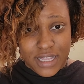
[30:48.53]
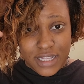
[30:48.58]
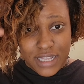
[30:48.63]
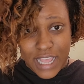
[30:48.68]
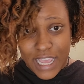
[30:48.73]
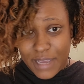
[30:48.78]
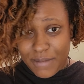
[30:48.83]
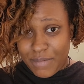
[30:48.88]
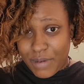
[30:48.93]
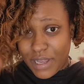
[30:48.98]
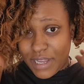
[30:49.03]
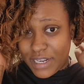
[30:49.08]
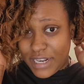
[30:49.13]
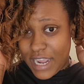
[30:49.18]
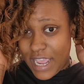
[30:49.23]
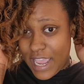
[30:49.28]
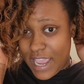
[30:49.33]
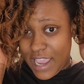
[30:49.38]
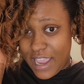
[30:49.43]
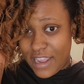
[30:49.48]
click the like
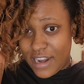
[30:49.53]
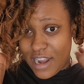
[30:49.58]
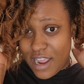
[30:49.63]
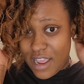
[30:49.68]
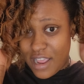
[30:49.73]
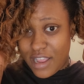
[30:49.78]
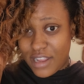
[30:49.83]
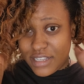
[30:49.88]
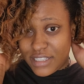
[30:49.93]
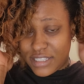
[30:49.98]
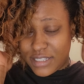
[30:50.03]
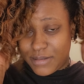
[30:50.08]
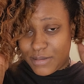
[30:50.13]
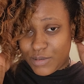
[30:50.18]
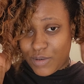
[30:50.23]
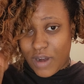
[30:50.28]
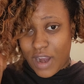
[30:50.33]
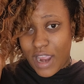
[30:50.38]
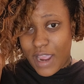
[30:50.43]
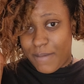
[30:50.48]
button
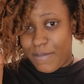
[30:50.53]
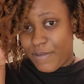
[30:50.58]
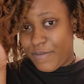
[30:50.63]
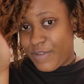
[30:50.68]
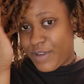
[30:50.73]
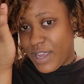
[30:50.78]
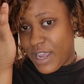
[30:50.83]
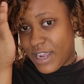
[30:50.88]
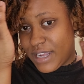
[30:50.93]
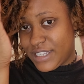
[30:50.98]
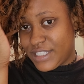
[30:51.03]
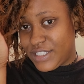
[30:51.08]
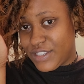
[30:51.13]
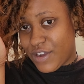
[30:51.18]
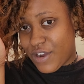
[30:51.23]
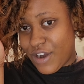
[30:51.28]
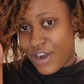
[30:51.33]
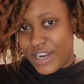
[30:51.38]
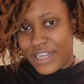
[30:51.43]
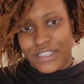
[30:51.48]
and subscribe if you
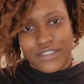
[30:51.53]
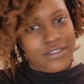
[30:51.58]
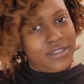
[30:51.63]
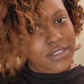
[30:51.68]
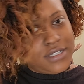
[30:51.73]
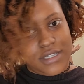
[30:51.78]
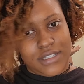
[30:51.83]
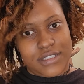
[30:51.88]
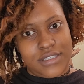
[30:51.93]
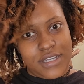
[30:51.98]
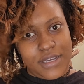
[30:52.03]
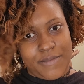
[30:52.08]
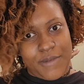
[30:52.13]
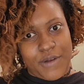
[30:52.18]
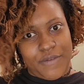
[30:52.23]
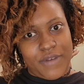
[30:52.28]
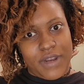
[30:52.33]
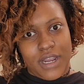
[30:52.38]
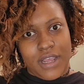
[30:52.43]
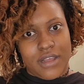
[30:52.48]
guys are interested
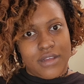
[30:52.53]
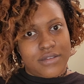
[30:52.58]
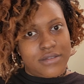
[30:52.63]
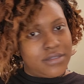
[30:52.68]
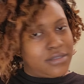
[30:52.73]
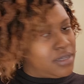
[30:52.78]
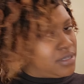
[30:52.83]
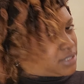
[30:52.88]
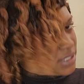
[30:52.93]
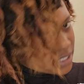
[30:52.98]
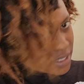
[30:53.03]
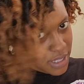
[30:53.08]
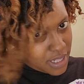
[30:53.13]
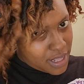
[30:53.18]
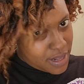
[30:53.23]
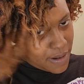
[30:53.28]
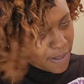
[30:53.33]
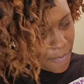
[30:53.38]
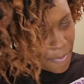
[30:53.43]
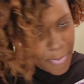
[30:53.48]
in seeing more videos.
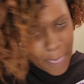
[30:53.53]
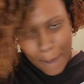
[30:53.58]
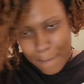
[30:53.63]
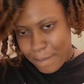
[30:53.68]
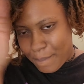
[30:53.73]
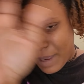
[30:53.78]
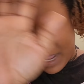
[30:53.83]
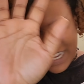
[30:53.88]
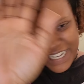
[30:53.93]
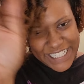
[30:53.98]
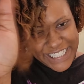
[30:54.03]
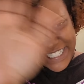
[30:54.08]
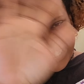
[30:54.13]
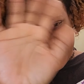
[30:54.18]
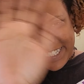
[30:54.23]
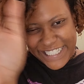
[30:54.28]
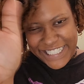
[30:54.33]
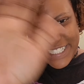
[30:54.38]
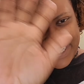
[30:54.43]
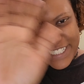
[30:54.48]
Until then,
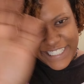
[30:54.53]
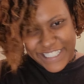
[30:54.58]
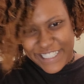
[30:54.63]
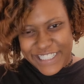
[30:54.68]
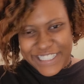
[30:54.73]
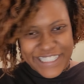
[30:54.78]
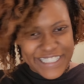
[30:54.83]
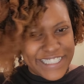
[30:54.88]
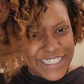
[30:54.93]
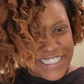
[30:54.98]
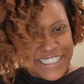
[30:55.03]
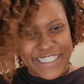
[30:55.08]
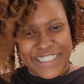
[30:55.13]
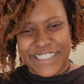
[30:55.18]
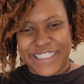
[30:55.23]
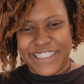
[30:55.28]
bye.